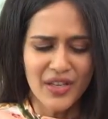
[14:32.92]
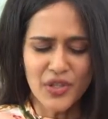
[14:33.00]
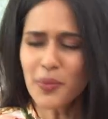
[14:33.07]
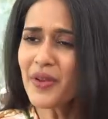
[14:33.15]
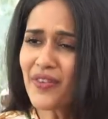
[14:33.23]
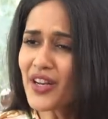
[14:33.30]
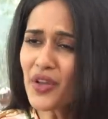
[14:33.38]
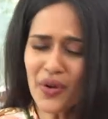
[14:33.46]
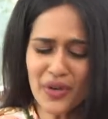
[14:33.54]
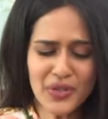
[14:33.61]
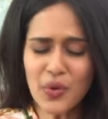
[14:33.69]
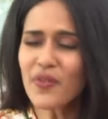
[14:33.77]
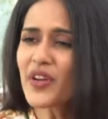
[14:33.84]
To be really
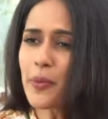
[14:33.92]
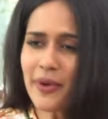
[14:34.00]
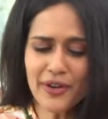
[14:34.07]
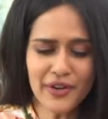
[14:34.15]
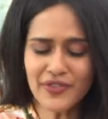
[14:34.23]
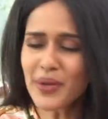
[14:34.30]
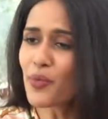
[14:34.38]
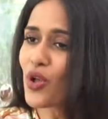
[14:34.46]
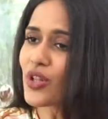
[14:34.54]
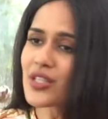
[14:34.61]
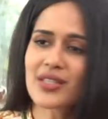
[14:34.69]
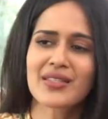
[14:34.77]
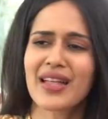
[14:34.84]
honest, over a period of time, all
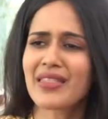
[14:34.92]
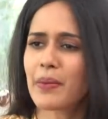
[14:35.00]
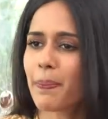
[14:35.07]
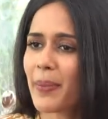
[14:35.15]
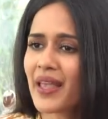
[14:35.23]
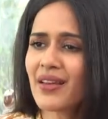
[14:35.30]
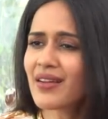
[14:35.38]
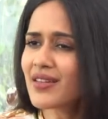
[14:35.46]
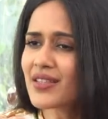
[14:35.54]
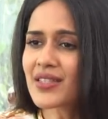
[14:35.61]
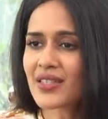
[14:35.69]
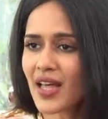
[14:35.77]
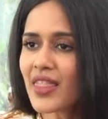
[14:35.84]
this is nothing. Pain, hurt
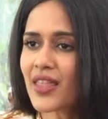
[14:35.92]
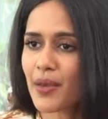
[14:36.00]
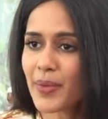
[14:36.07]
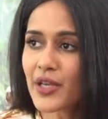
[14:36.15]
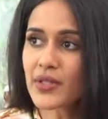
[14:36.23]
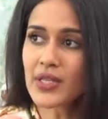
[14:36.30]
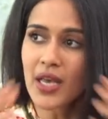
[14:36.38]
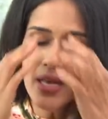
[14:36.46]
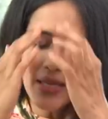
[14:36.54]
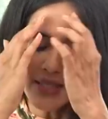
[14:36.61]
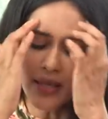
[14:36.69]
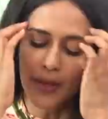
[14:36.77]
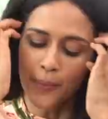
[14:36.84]
is nothing. Because,
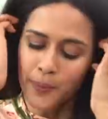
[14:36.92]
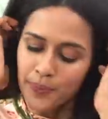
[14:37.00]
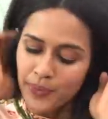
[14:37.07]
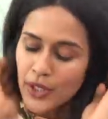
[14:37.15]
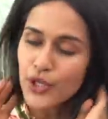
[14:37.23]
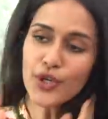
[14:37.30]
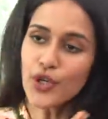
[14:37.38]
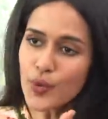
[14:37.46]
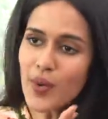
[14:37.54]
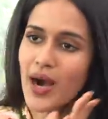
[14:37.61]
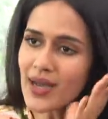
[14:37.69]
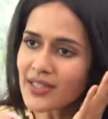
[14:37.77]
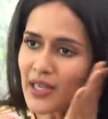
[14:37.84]
see, you know, you
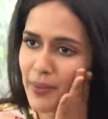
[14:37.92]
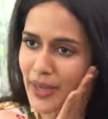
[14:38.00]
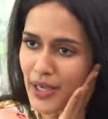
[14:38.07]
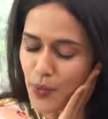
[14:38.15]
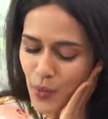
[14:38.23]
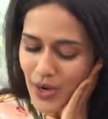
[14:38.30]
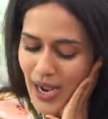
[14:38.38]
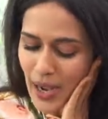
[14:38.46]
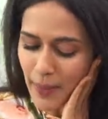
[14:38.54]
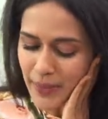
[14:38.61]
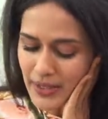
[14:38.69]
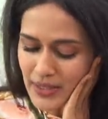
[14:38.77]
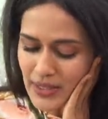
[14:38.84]
were asking me what
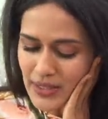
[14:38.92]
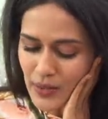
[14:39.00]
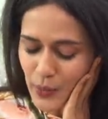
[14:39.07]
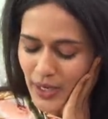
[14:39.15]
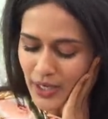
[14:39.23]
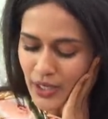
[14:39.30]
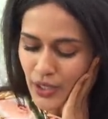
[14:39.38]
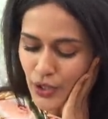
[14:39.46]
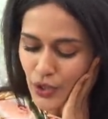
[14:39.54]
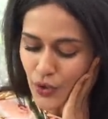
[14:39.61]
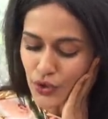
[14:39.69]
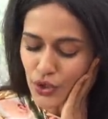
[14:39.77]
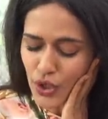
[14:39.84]
happens when
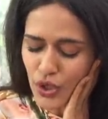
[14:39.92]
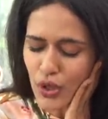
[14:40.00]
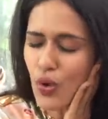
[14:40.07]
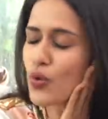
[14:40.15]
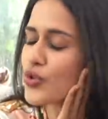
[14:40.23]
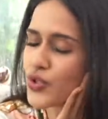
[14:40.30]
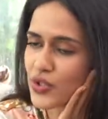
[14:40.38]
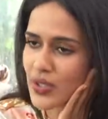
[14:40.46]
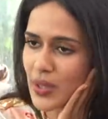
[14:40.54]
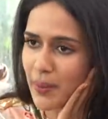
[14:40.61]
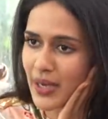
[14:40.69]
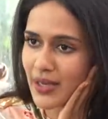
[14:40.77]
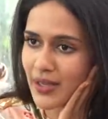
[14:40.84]
you're close to
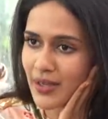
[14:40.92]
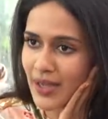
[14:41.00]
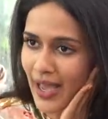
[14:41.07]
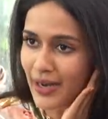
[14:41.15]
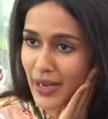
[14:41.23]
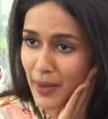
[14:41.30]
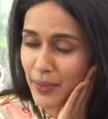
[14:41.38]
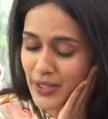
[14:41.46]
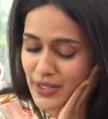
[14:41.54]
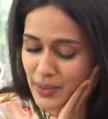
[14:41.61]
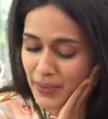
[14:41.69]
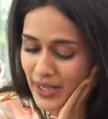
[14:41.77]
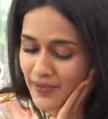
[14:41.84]
somebody and a
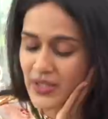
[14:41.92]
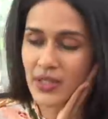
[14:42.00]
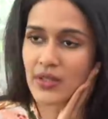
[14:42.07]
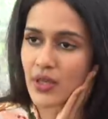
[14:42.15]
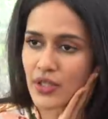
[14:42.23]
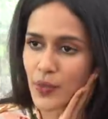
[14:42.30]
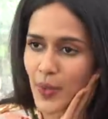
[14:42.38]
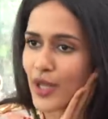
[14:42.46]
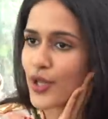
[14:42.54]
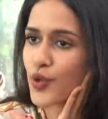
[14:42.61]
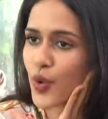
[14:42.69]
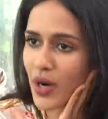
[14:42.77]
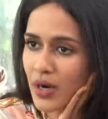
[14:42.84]
person behaves in a certain way,
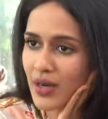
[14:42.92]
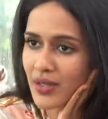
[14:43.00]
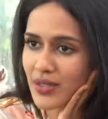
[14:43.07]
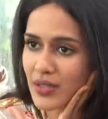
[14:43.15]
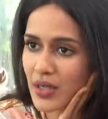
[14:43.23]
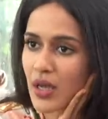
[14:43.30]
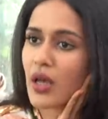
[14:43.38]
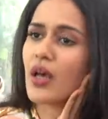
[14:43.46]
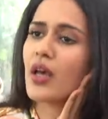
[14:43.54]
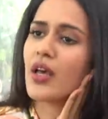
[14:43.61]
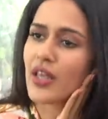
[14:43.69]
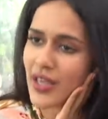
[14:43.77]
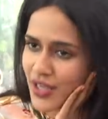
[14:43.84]
you are hurt.
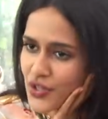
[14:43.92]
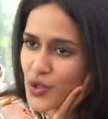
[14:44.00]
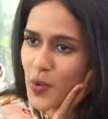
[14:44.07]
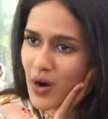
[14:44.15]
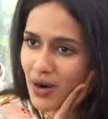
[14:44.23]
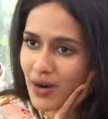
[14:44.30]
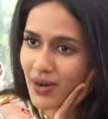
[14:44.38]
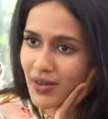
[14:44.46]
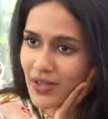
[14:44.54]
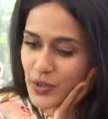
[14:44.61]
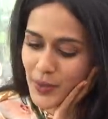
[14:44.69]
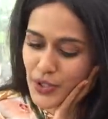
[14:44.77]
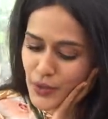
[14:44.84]
Yes, you are
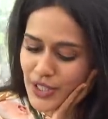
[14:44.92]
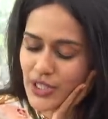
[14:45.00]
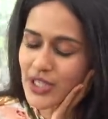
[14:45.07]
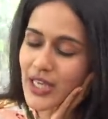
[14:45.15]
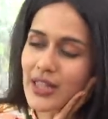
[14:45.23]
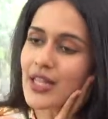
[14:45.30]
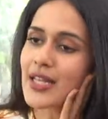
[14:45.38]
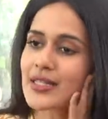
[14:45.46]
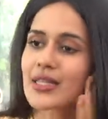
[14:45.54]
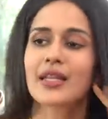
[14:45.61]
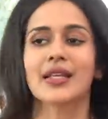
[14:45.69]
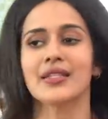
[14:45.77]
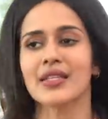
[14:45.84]
hurt, but you need to take that as
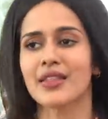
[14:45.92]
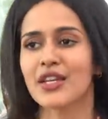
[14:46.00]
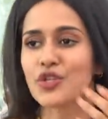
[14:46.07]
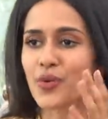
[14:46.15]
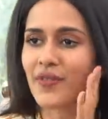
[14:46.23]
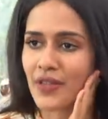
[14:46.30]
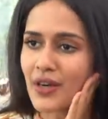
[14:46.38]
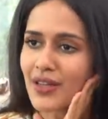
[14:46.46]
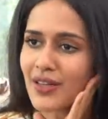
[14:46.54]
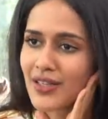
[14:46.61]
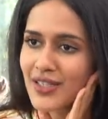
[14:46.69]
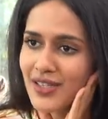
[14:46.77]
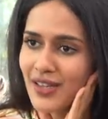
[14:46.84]
a lesson that you have
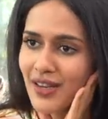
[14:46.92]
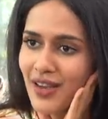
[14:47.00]
learned.